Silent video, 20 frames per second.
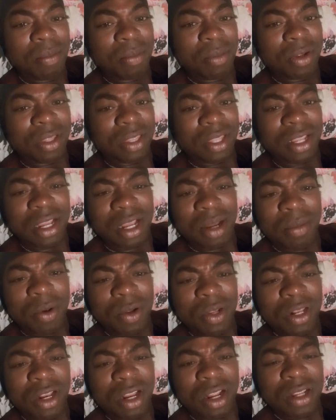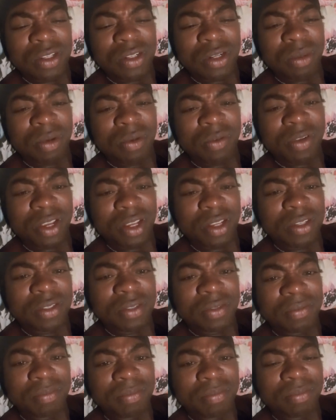But think about the long-term
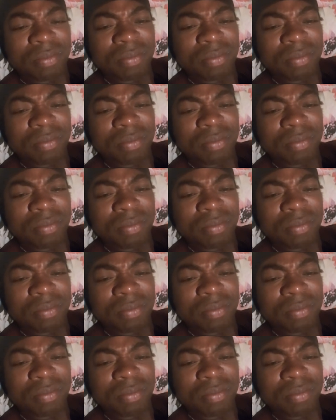effects.